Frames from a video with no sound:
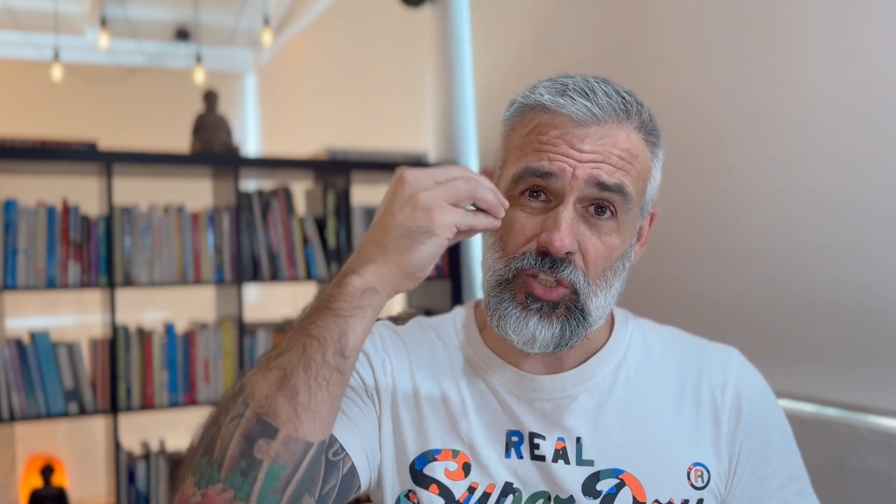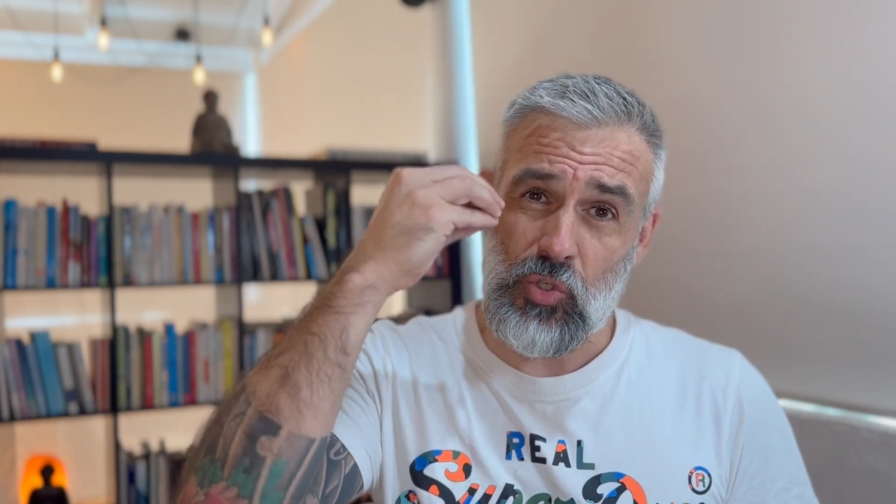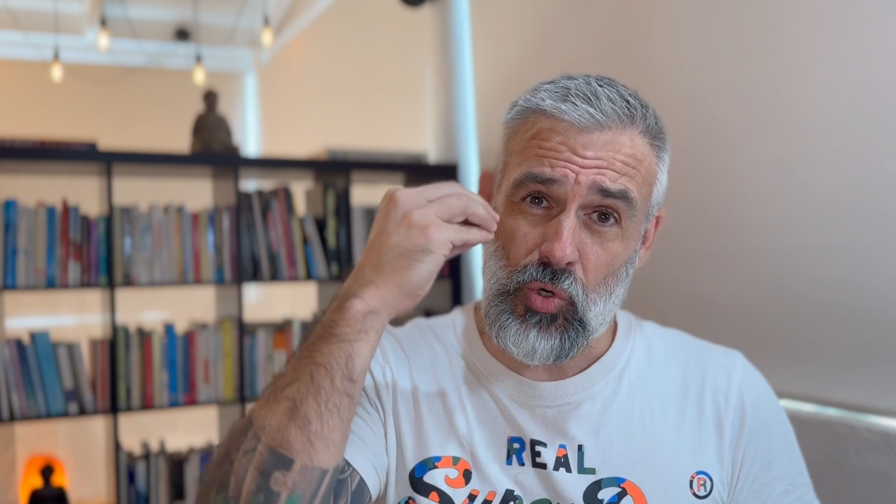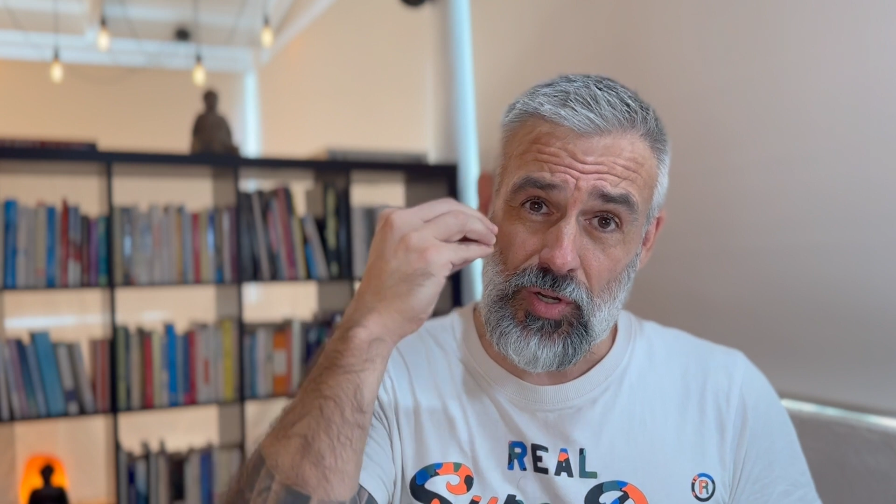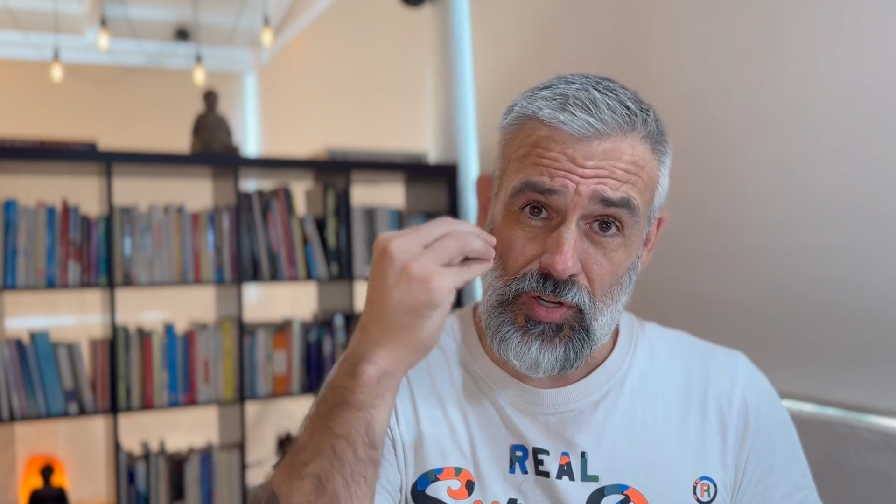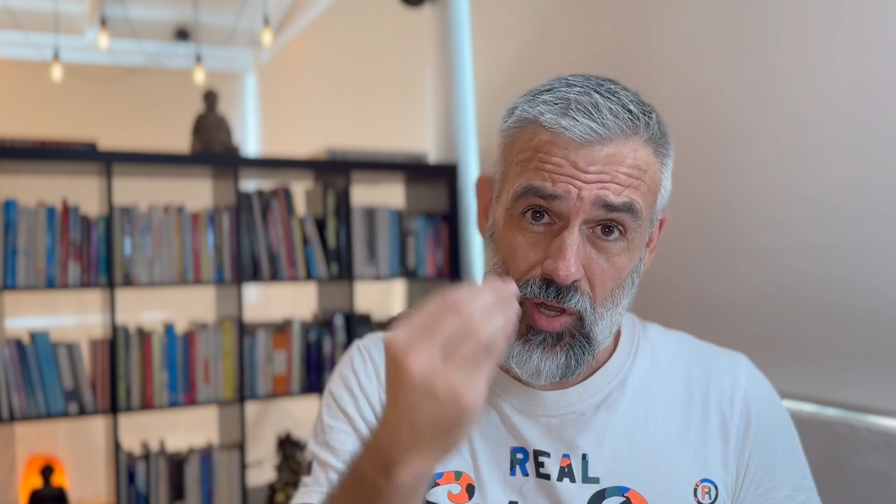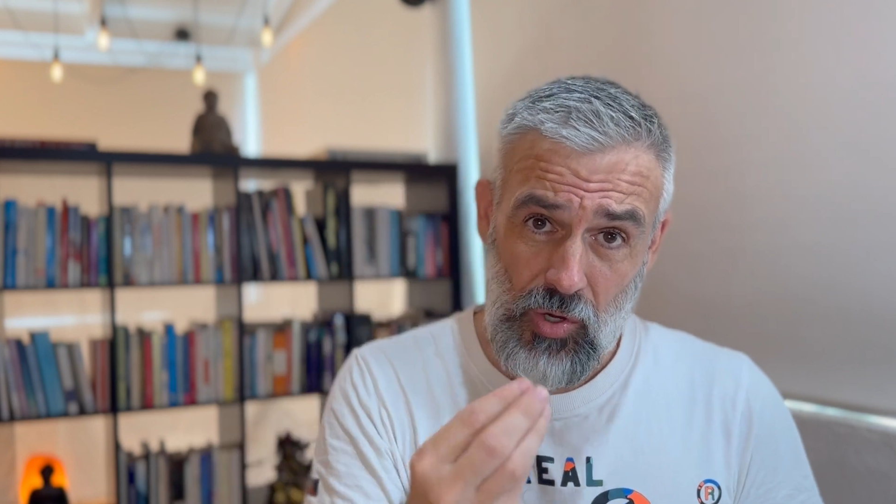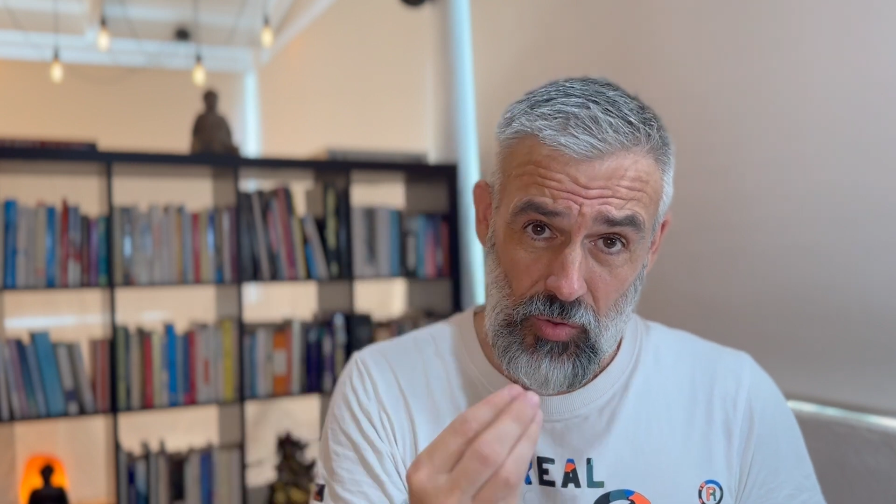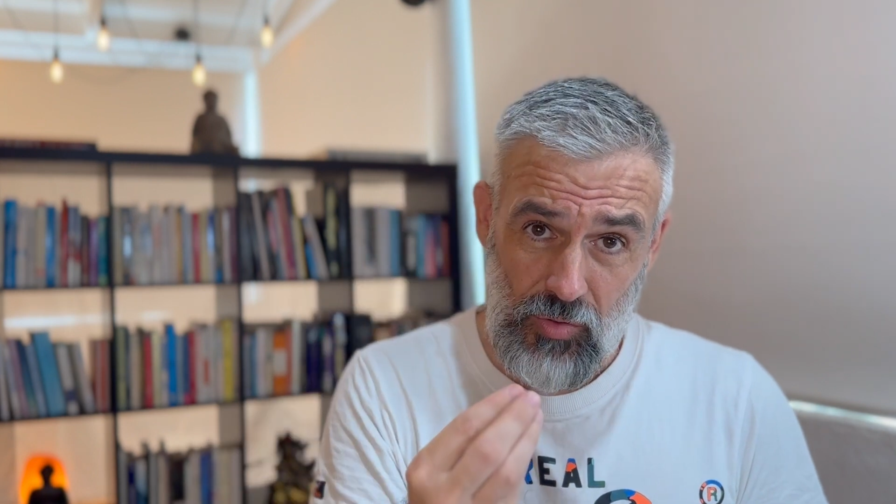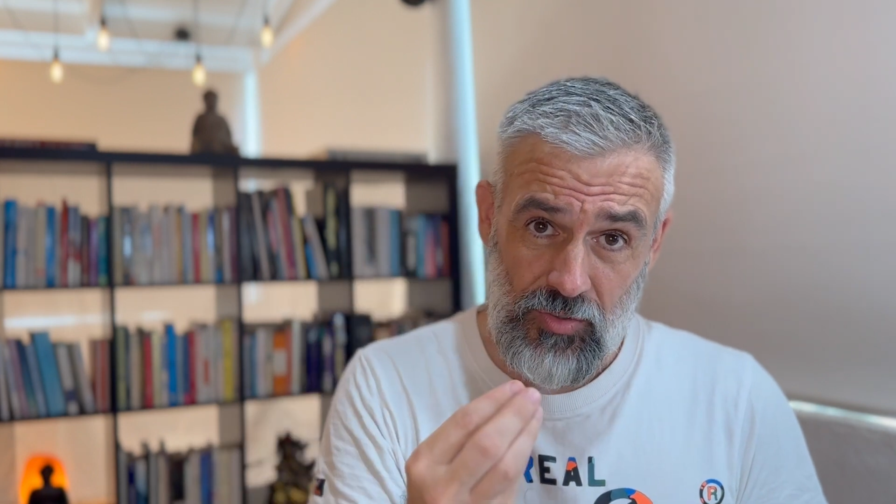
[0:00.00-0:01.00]
your
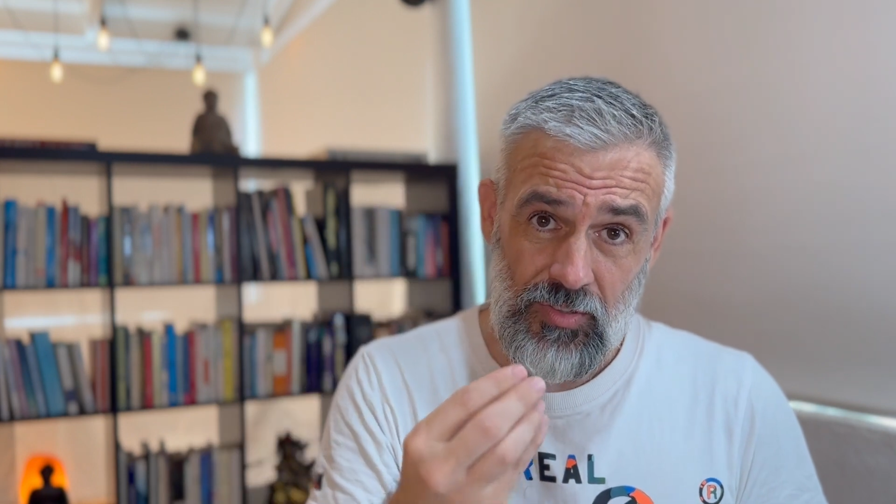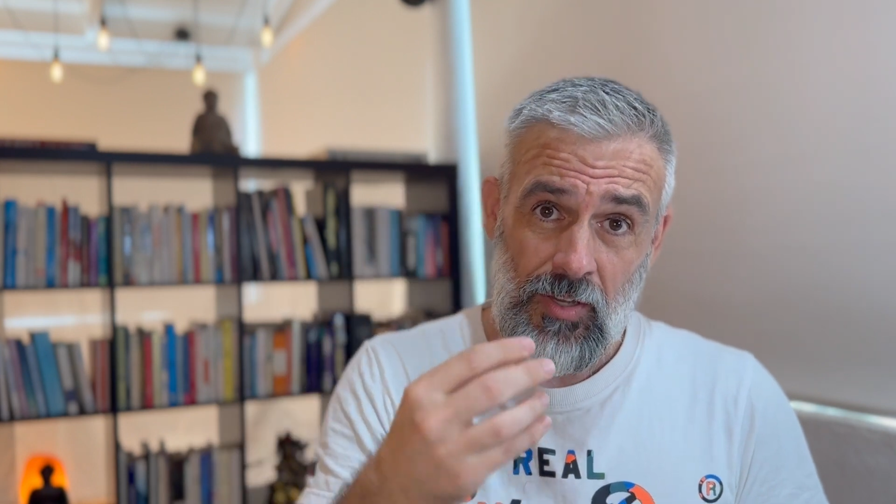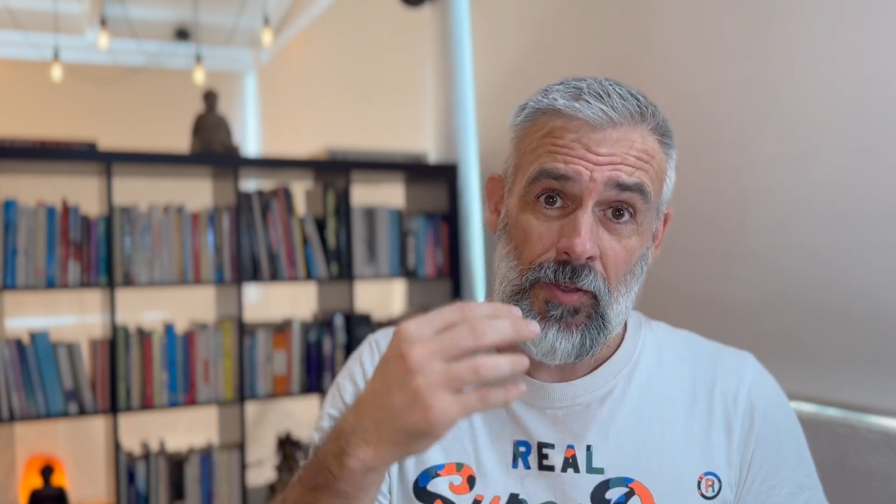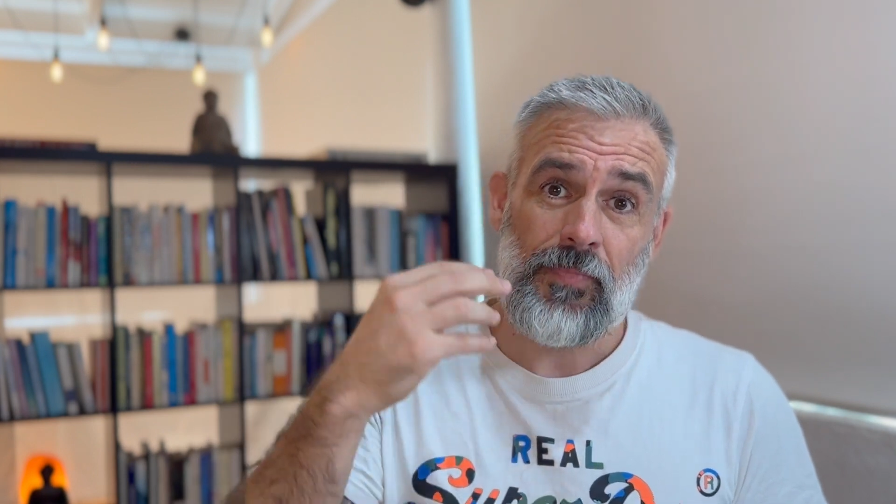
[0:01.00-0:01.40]
nose